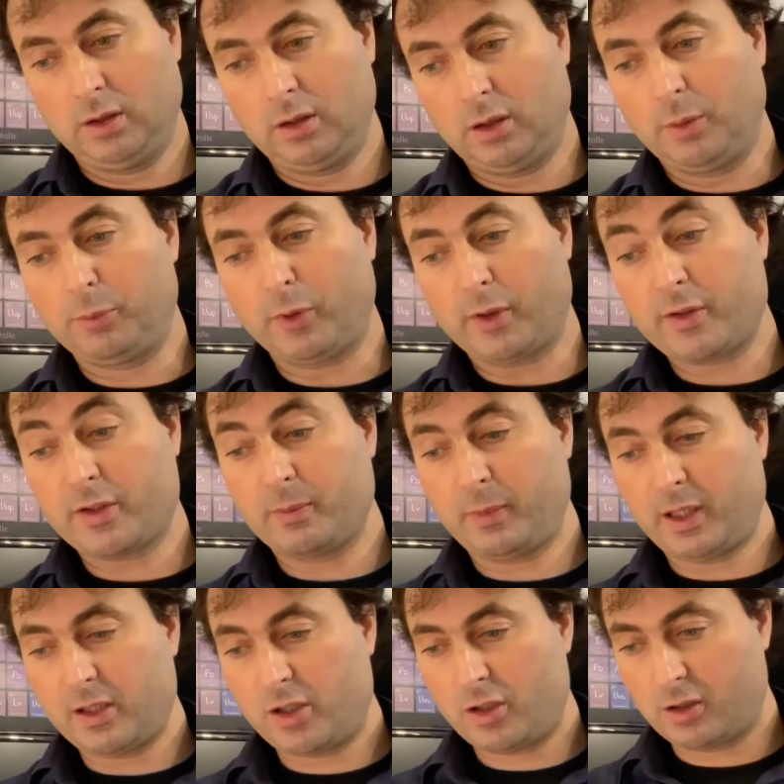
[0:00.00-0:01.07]

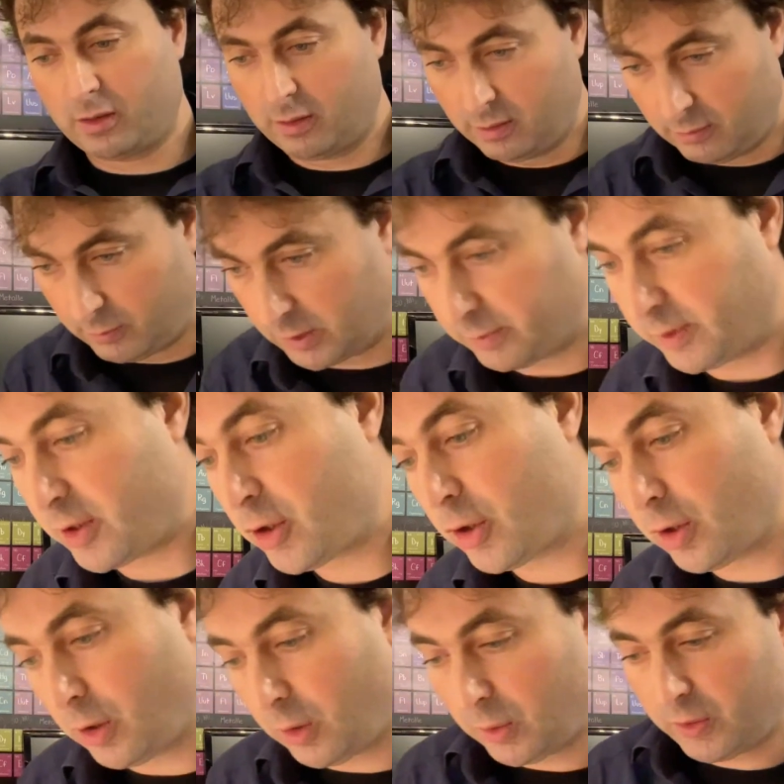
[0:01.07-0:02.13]
approximation where we
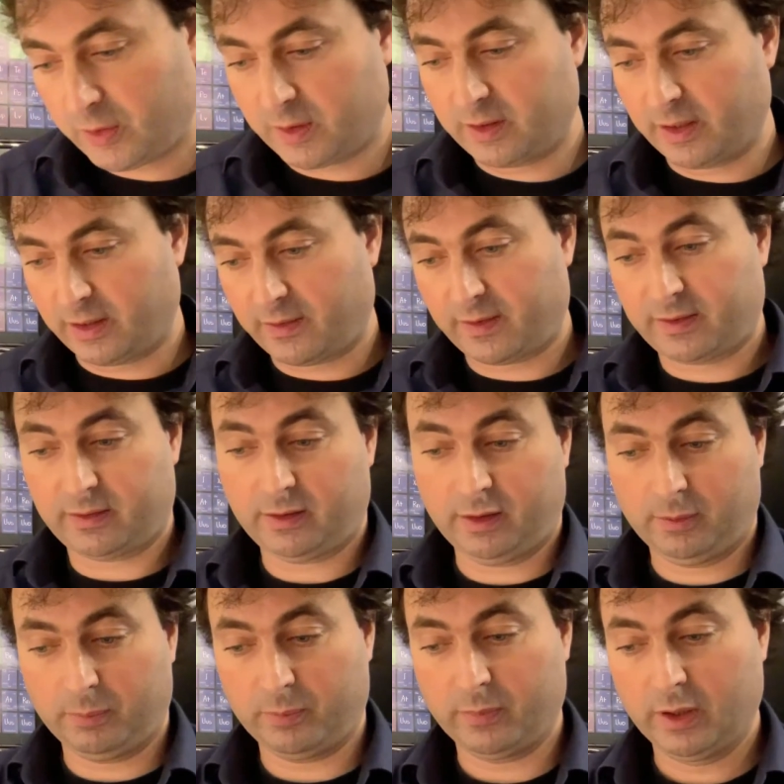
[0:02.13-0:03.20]
showed
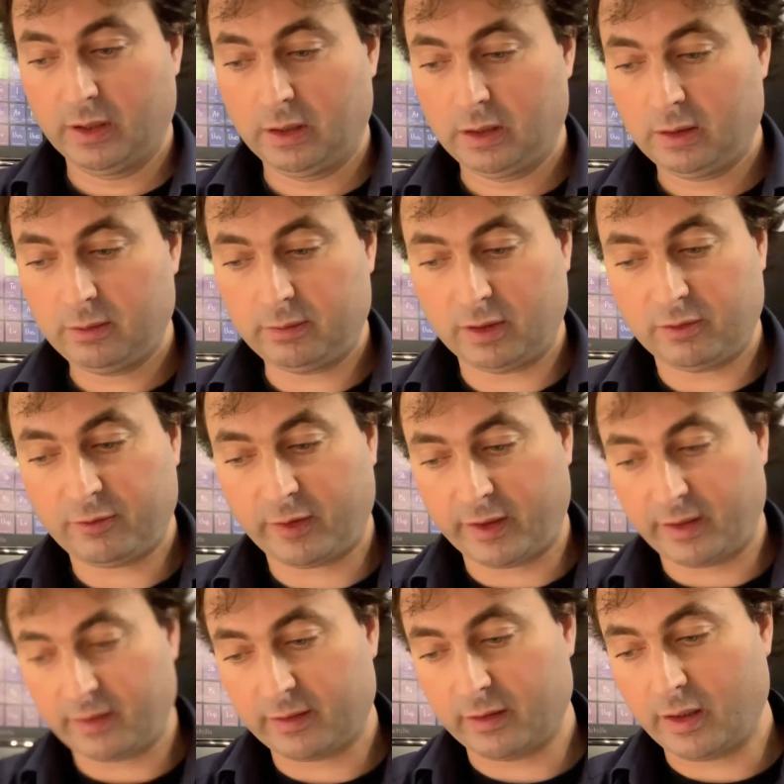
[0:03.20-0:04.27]
that we
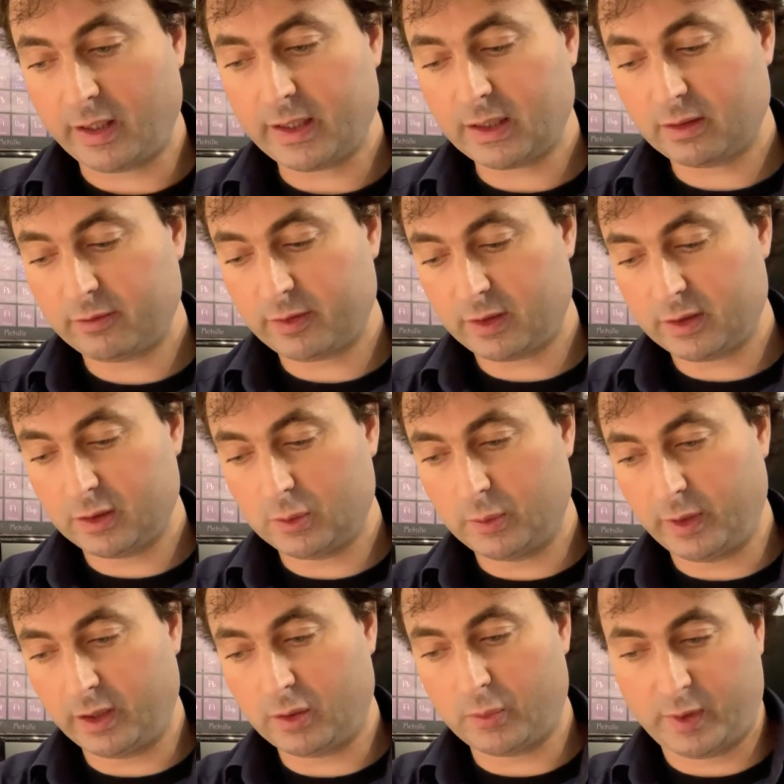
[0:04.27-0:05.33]
find an eigenvalue
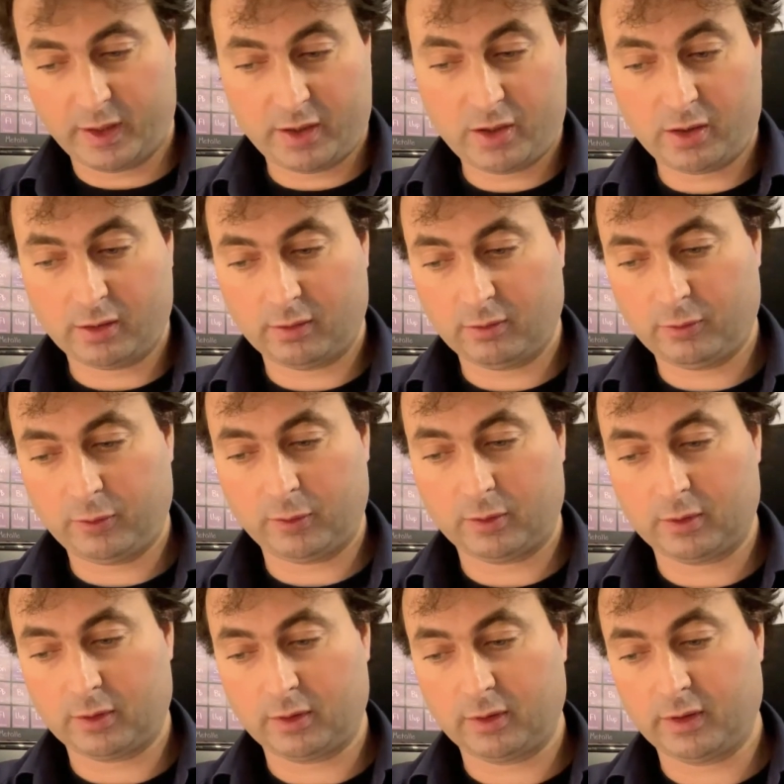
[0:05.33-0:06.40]
equation
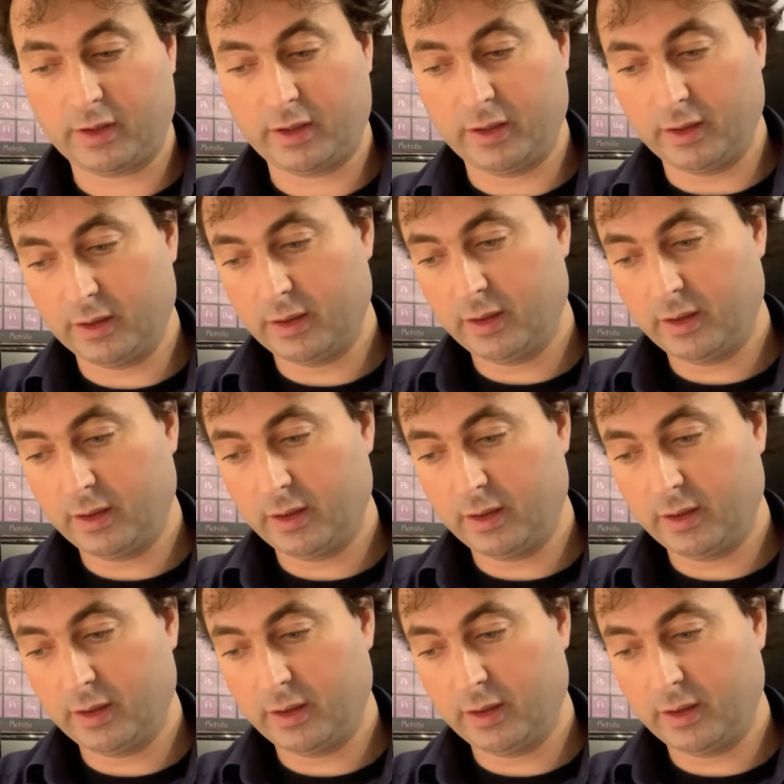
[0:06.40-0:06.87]
for the